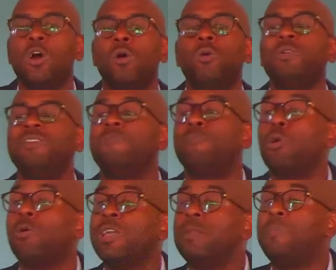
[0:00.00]
who we've
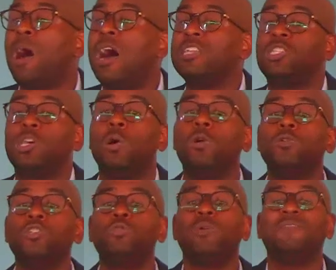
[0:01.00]
broken bonds,
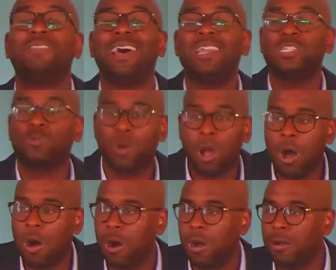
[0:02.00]
those who have done us
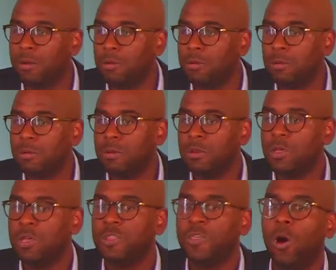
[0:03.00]
wrong,
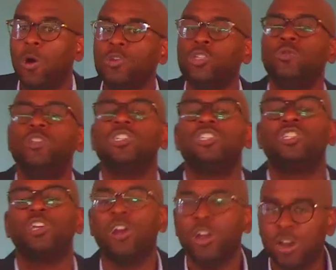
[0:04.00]
those who
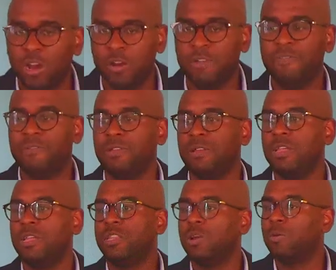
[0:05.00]
deserve
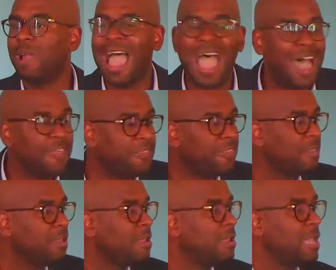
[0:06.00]
the wrath,
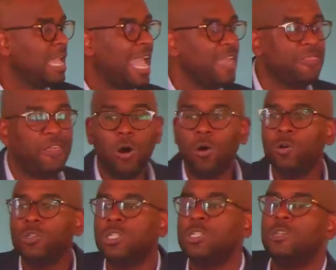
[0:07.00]
and
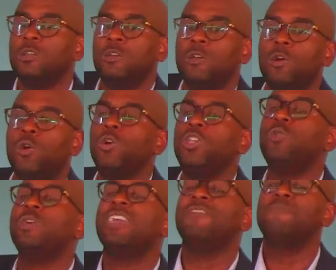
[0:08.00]
those who you
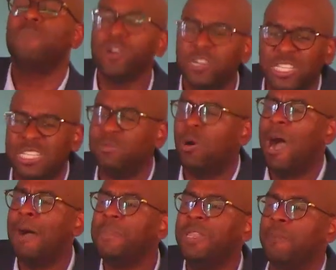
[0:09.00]
give mercy.
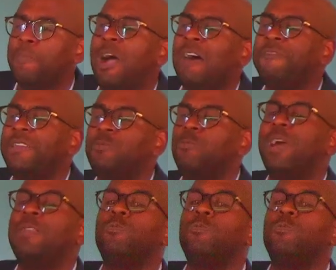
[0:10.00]
Muhammad the Prophet, when